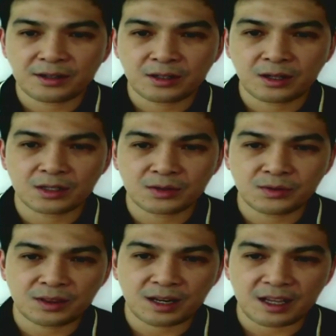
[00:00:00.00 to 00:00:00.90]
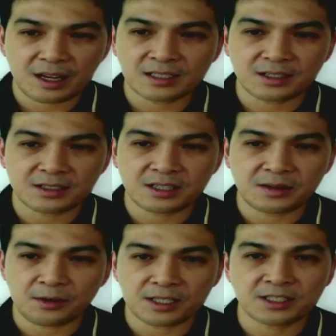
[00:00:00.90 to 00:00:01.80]
uh, two, three years, you'd
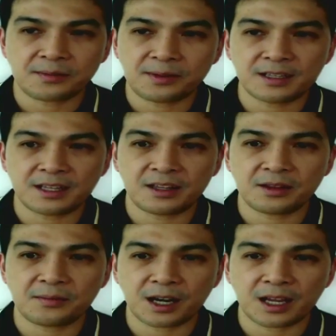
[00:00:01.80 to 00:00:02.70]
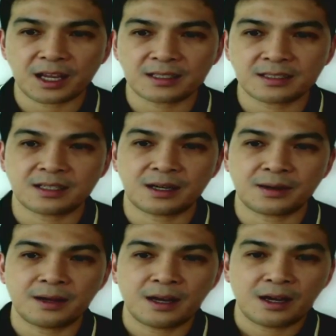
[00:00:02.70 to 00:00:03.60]
see more stability in the markets.
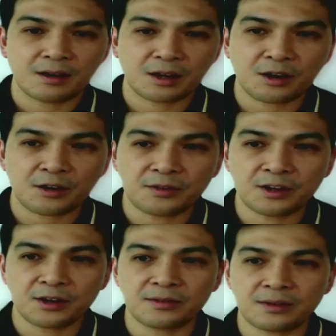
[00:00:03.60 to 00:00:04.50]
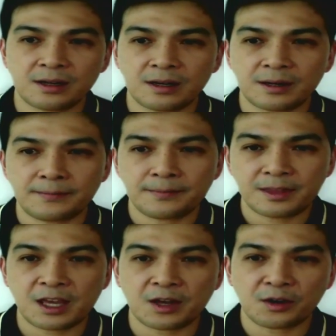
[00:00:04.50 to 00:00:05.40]
Um, recovery on um,
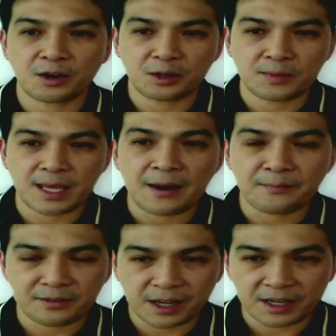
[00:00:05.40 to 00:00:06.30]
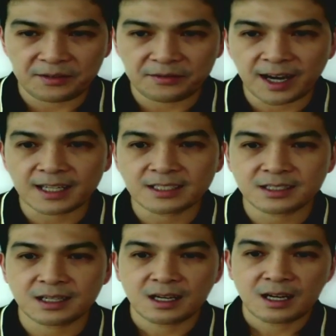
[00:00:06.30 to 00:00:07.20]
the economy happened very
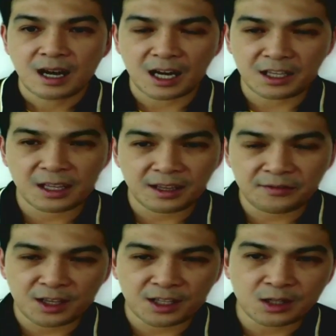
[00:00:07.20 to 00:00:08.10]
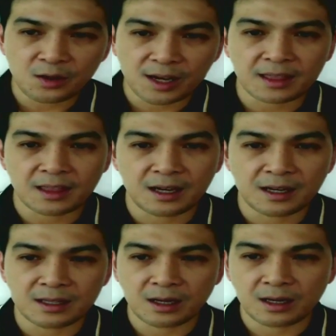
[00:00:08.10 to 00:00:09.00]
fast. Uh, you can, if you can look at
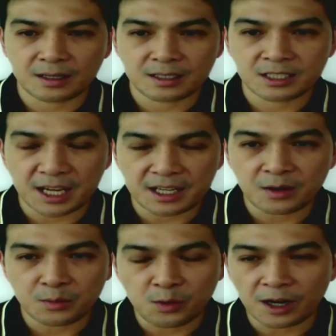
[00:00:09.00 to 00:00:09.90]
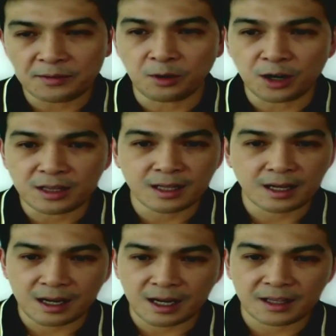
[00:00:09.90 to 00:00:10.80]
the, the China Wuhan model,
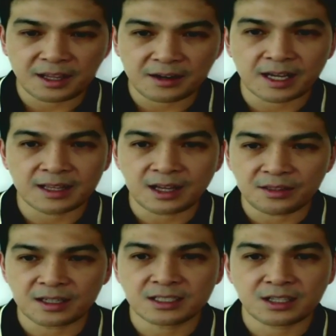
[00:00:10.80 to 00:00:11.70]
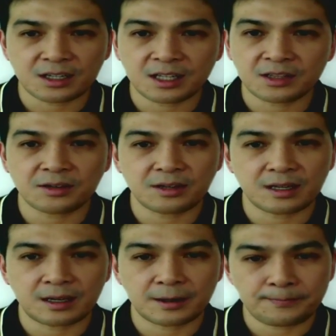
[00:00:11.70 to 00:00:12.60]
uh, I think right now they're starting to,
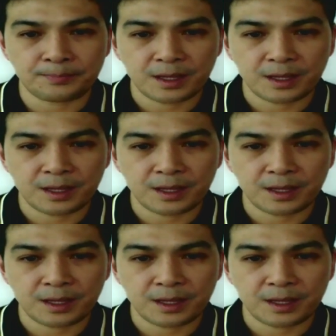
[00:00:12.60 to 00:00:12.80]
um,